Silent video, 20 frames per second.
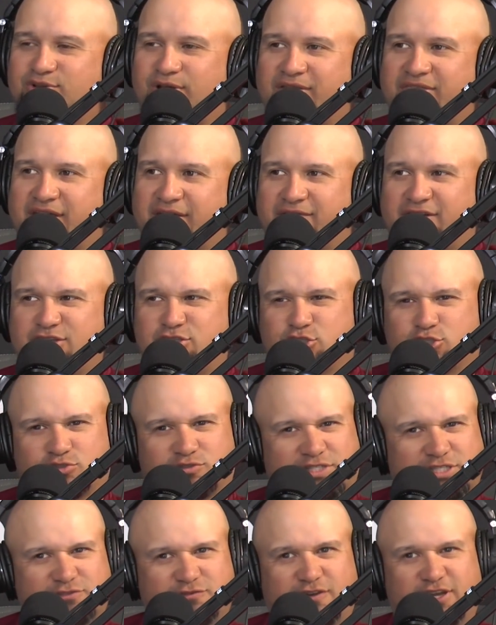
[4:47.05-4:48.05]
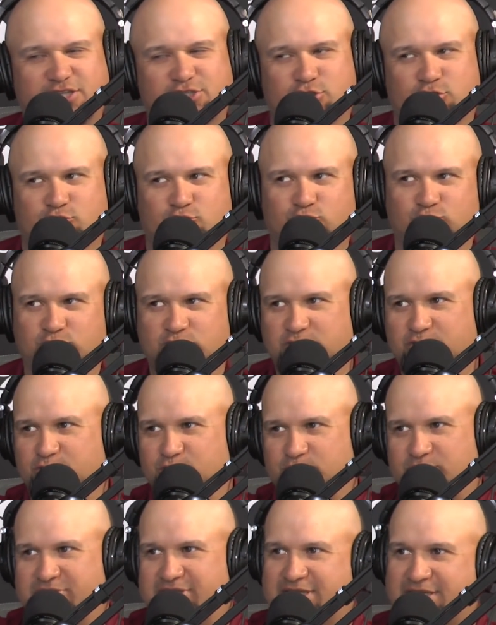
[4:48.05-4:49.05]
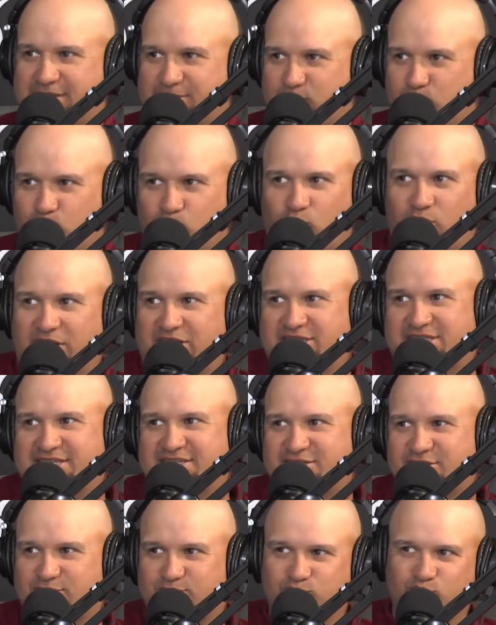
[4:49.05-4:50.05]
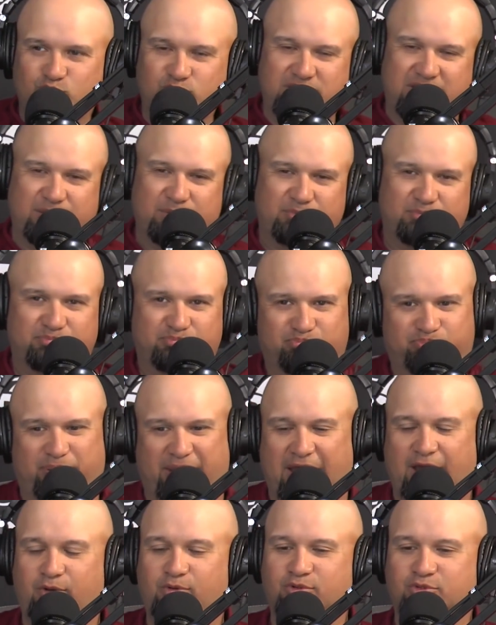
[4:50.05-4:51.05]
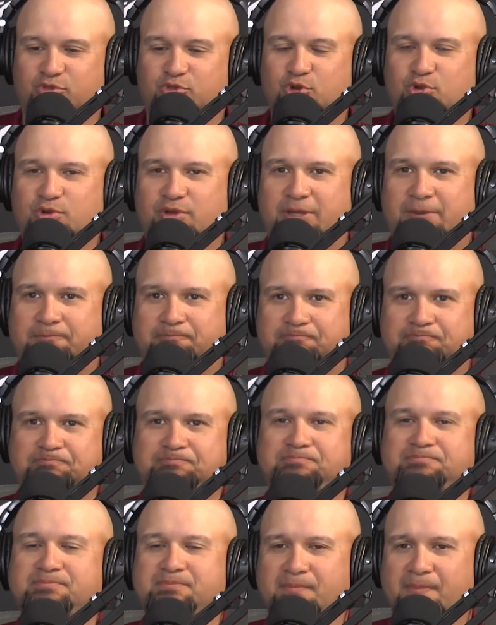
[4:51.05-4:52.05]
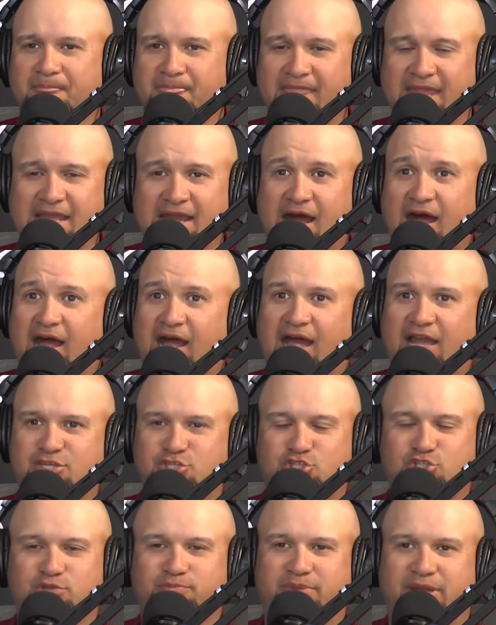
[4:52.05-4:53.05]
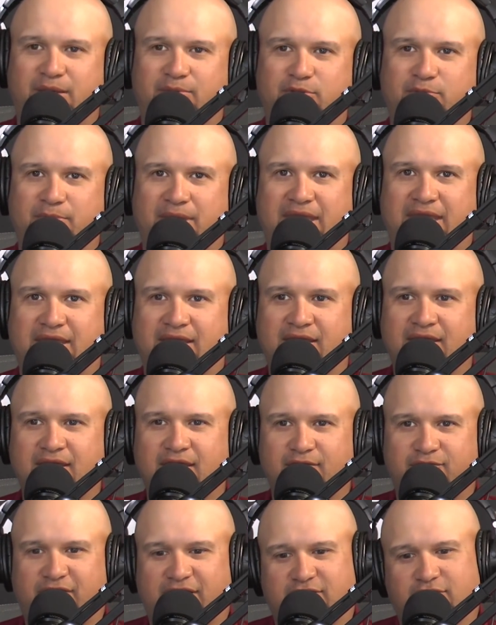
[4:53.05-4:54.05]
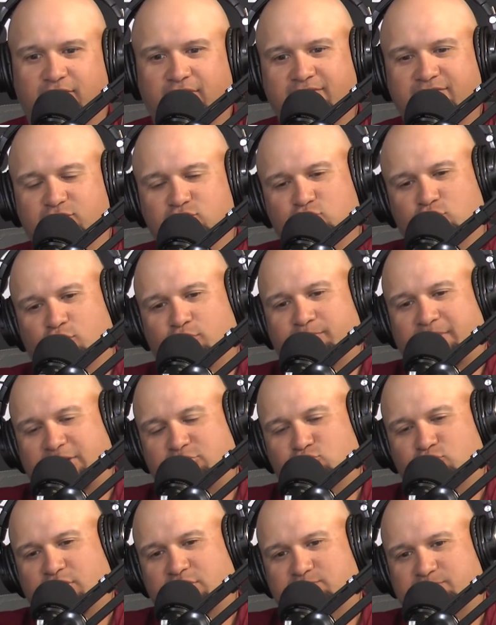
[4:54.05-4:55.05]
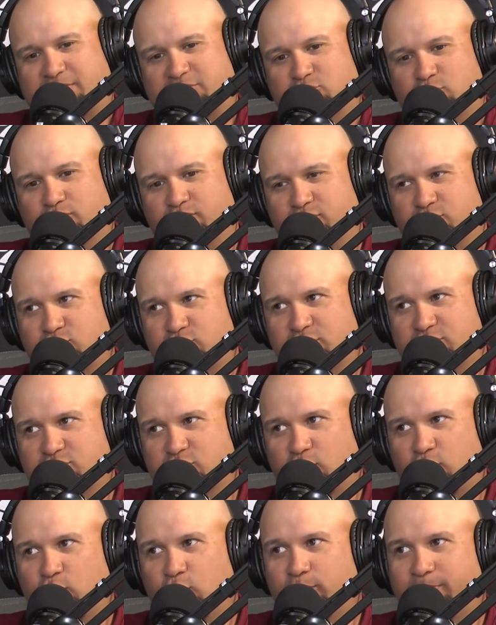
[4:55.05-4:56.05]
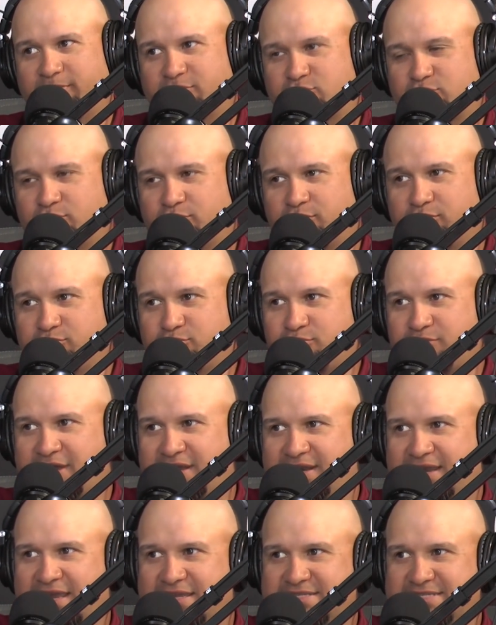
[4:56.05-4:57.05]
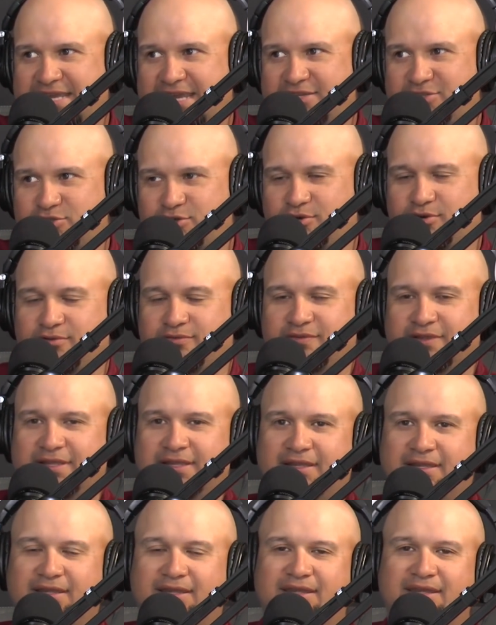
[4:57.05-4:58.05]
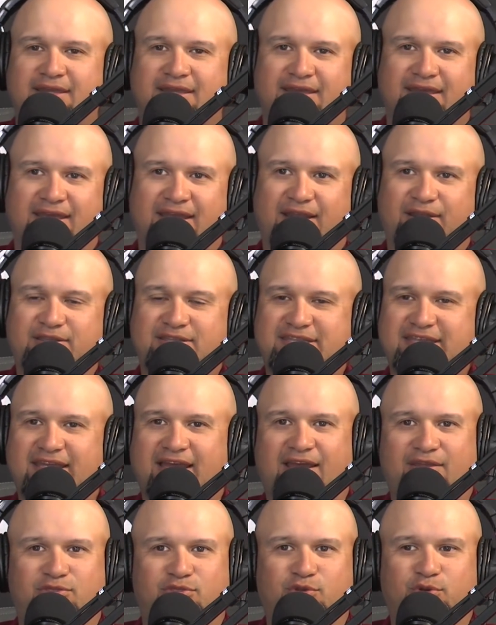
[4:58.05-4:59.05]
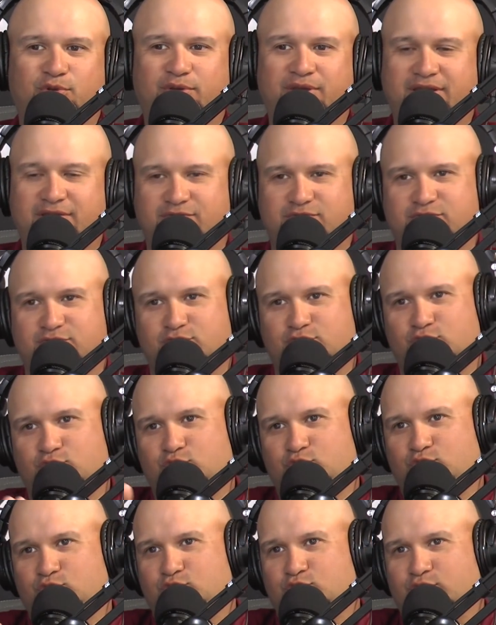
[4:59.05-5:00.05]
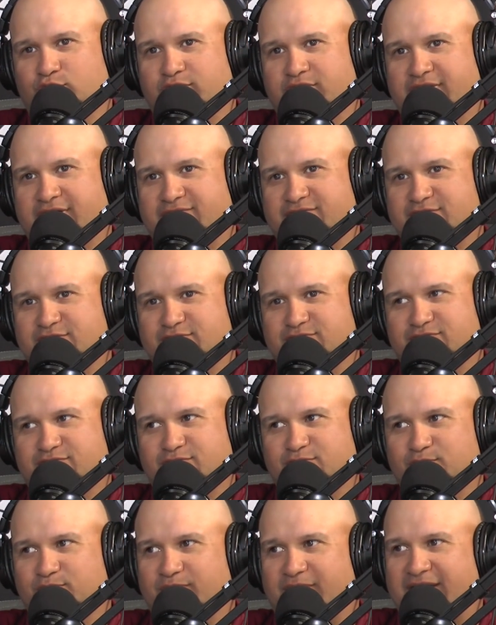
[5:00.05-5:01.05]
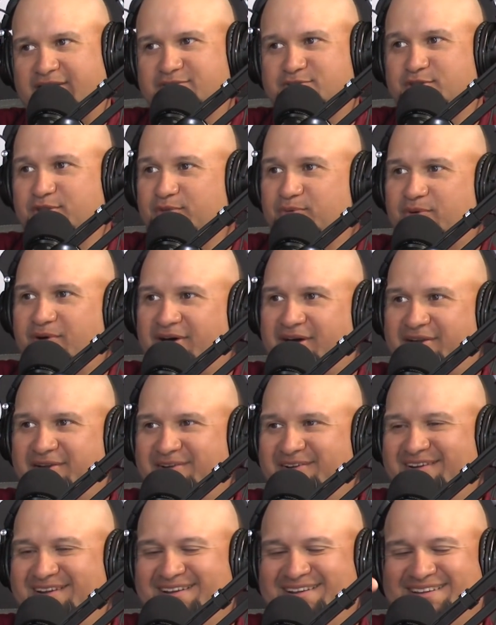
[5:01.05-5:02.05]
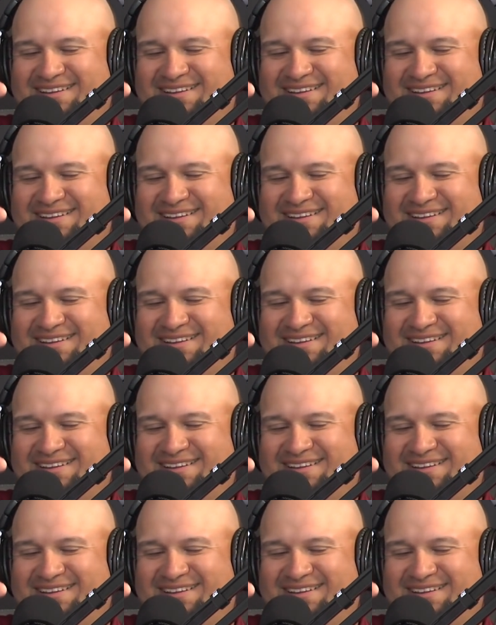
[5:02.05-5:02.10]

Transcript: And so I thought, if I just grunt and just really power through it, I should be able to make it. In fact, I'll even turn my trespass over just a little bit so it'll do that nice S curve. And I did. I threw it and sure enough, just flew right into the water.